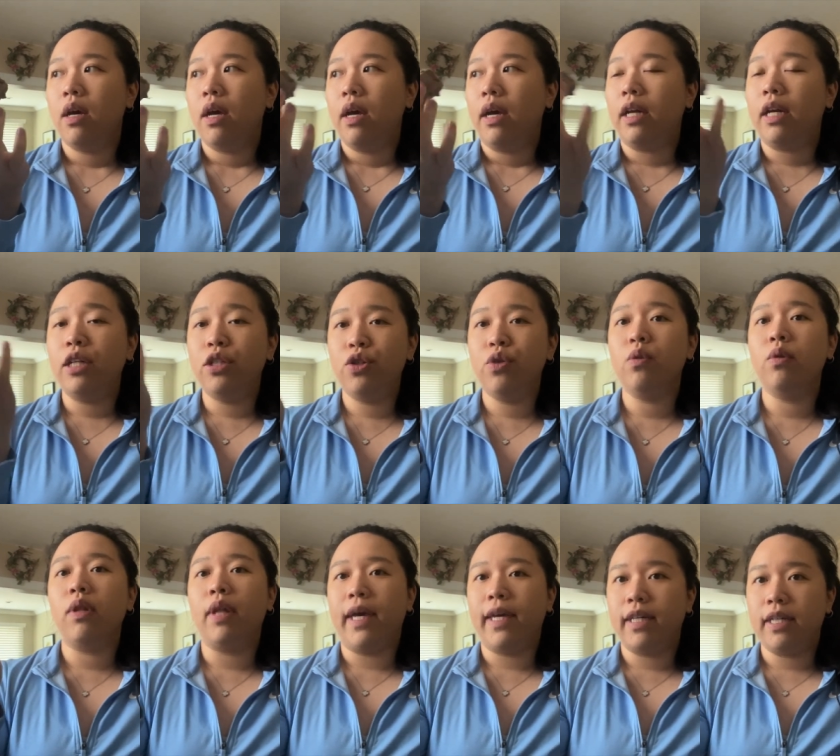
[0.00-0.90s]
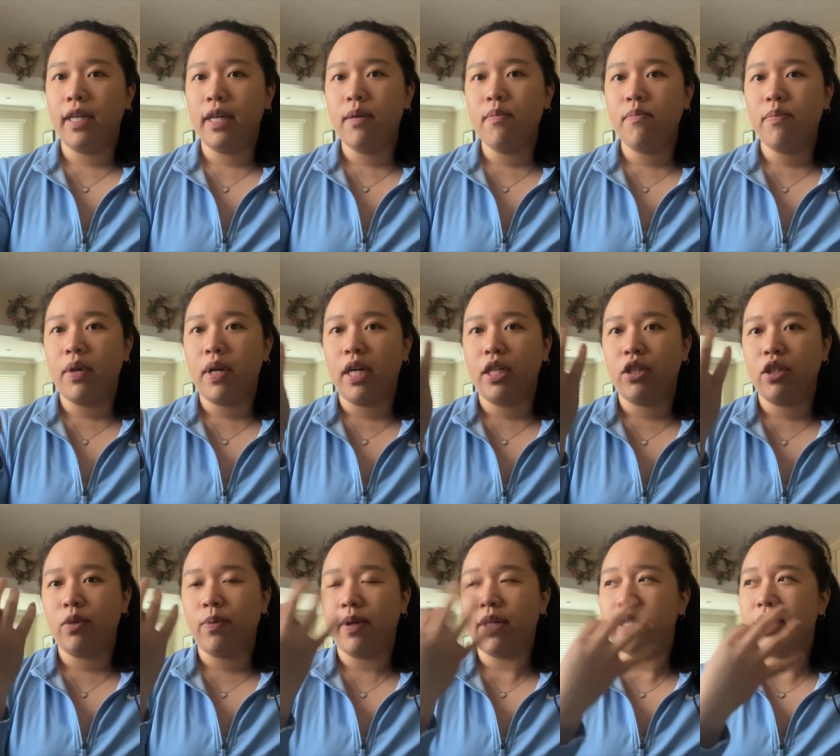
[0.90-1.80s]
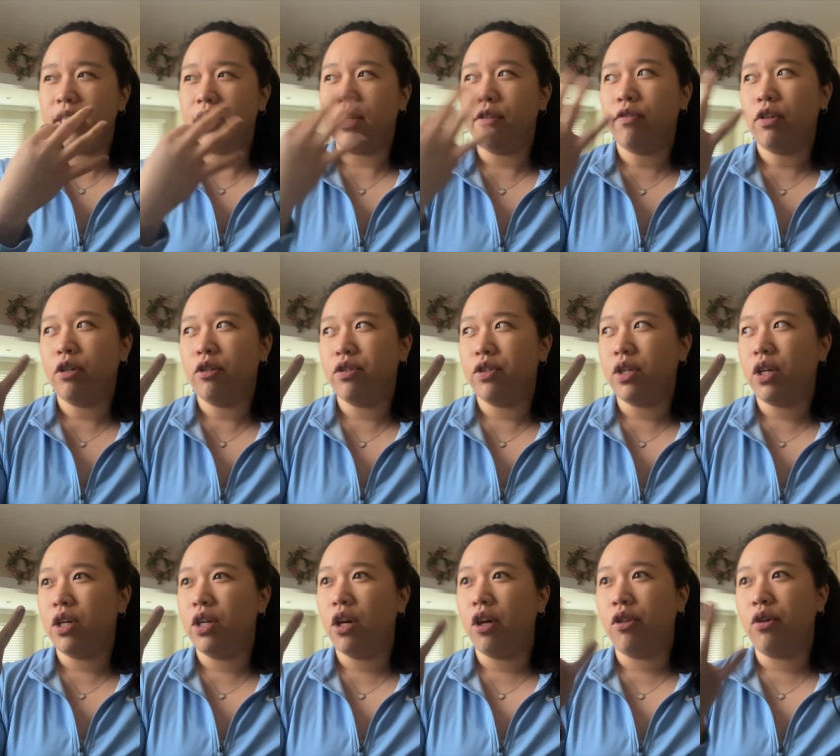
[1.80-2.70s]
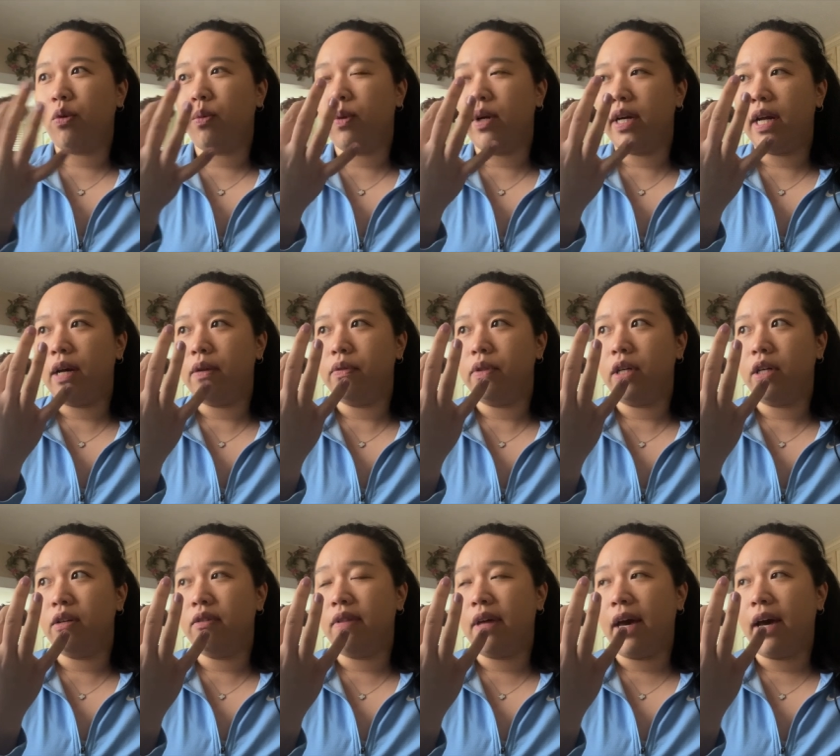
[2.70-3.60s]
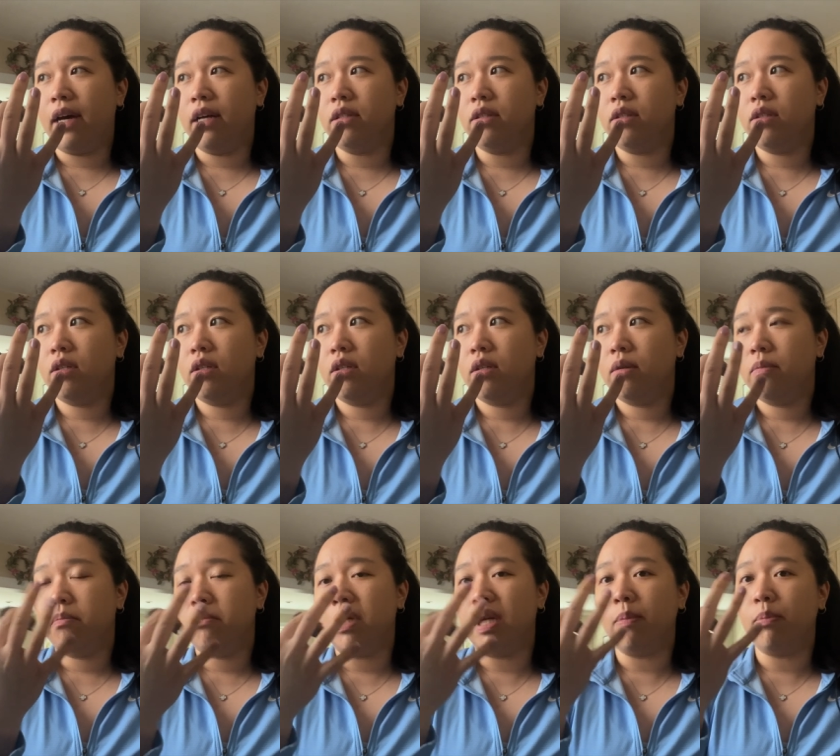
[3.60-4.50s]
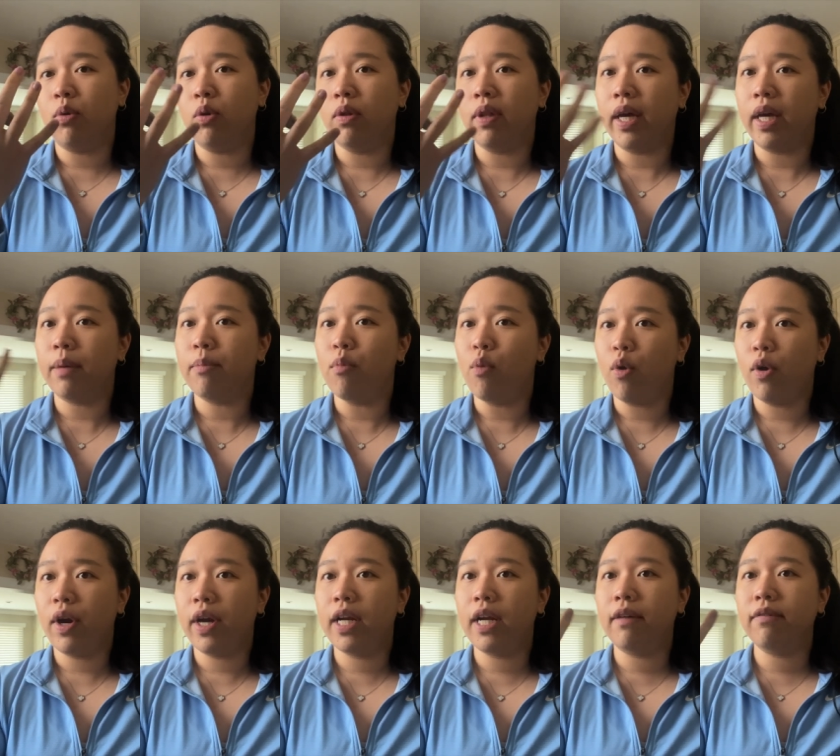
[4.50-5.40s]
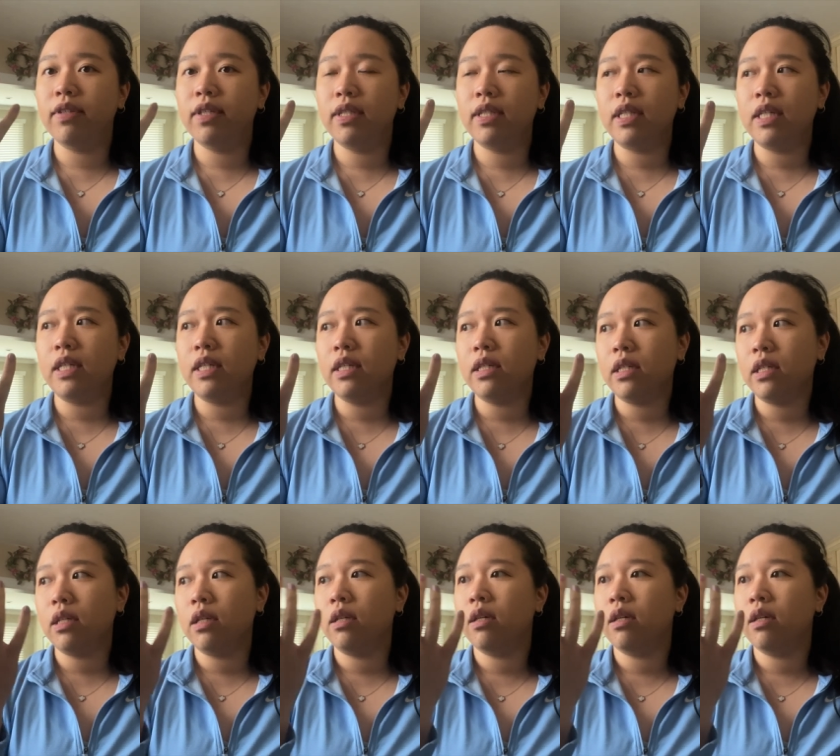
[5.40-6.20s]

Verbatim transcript: And I do like it, but I just want to see if there's another one out there that people like more. And I've seen